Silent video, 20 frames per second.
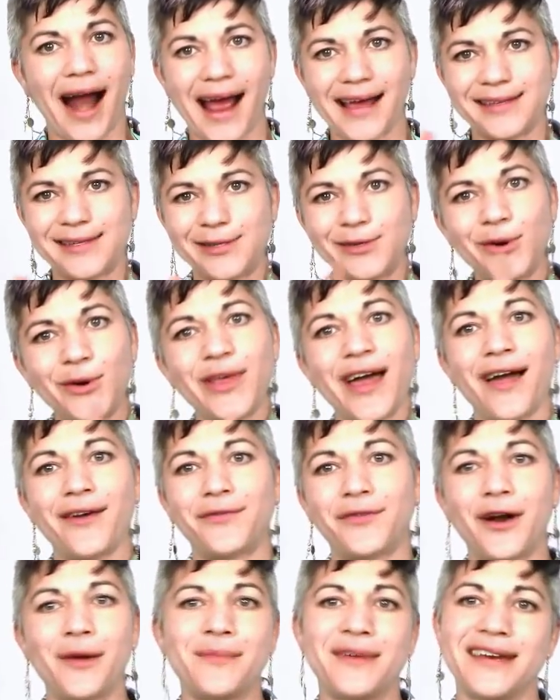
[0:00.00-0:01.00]
I stole that
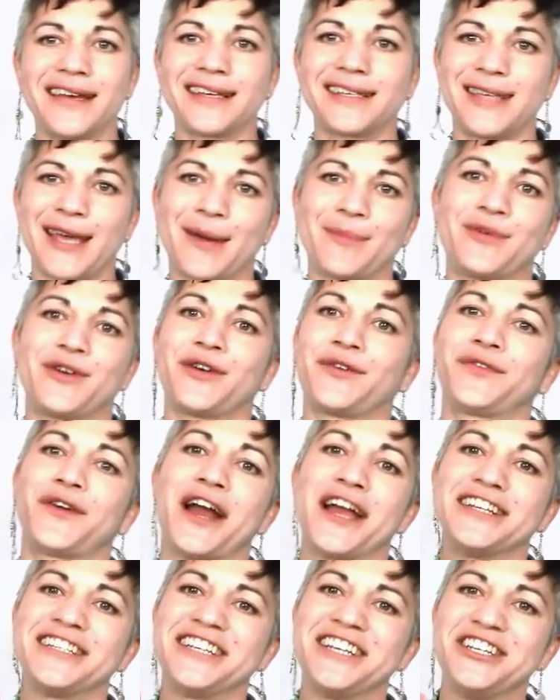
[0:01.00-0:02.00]
from an examiner
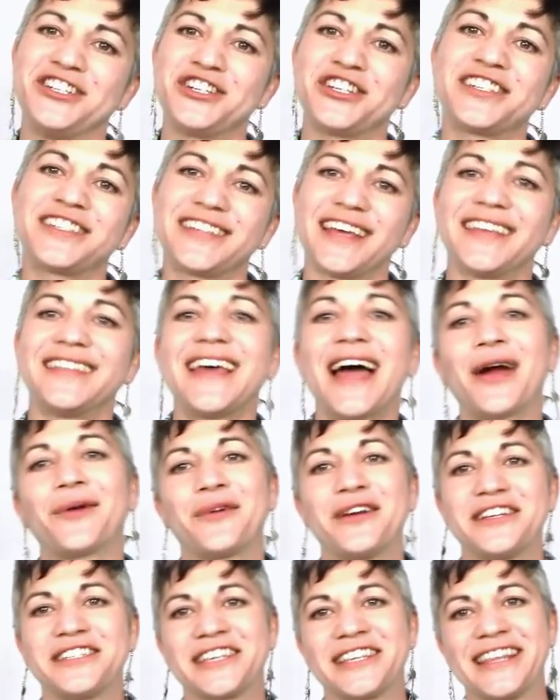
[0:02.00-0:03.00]
friend. He just said that
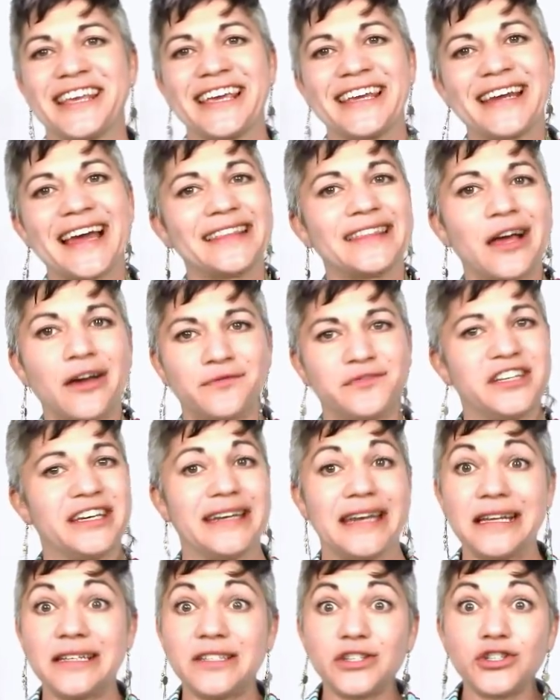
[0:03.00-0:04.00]
recently and I loved
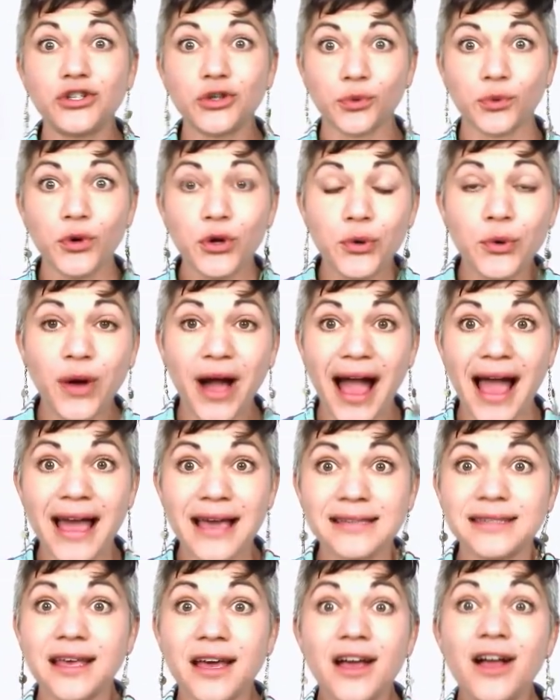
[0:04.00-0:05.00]
it. It's true,
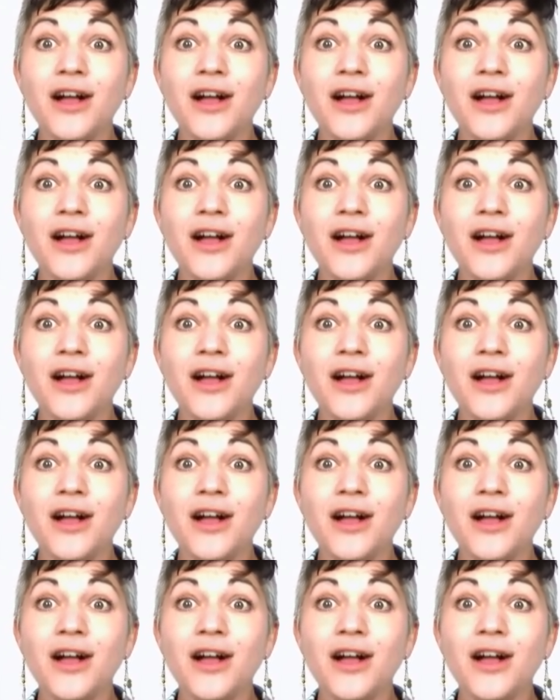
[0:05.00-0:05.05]
guys.